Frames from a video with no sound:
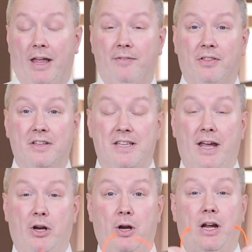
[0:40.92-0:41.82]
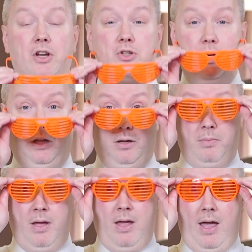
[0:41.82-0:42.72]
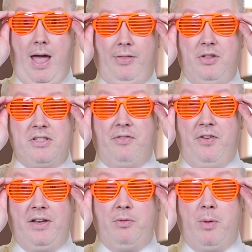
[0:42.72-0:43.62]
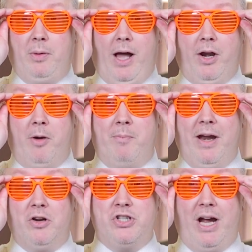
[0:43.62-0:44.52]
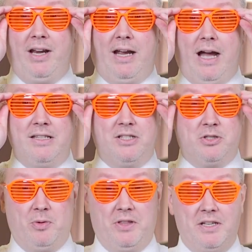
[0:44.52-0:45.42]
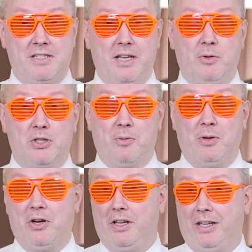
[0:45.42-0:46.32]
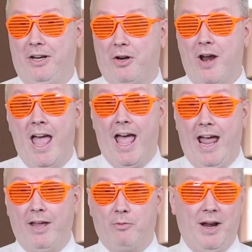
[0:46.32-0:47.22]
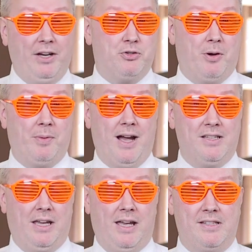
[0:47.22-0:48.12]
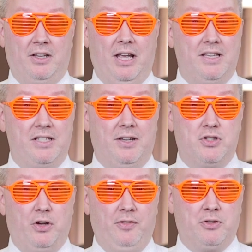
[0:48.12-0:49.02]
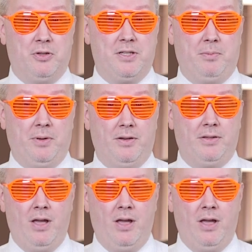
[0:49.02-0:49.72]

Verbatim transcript: 11th at Sand Creek Country Club. At this event, we will honor Mayor Jon Costas with the Distinguished Community Leader and Randy Zromkowski as the Legacy of Service recipient.